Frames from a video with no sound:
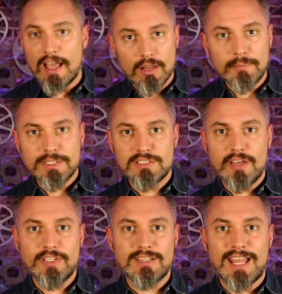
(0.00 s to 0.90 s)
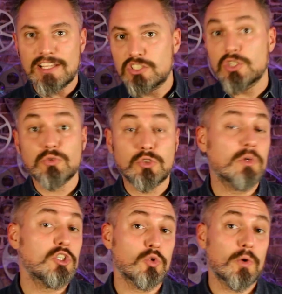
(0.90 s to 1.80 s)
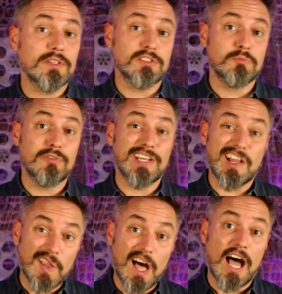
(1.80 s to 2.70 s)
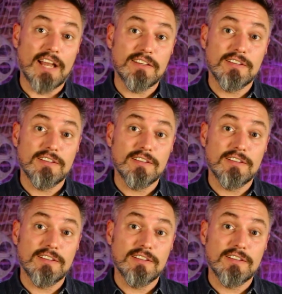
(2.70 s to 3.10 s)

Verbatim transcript: elements of it that I still do enjoy this movie a lot.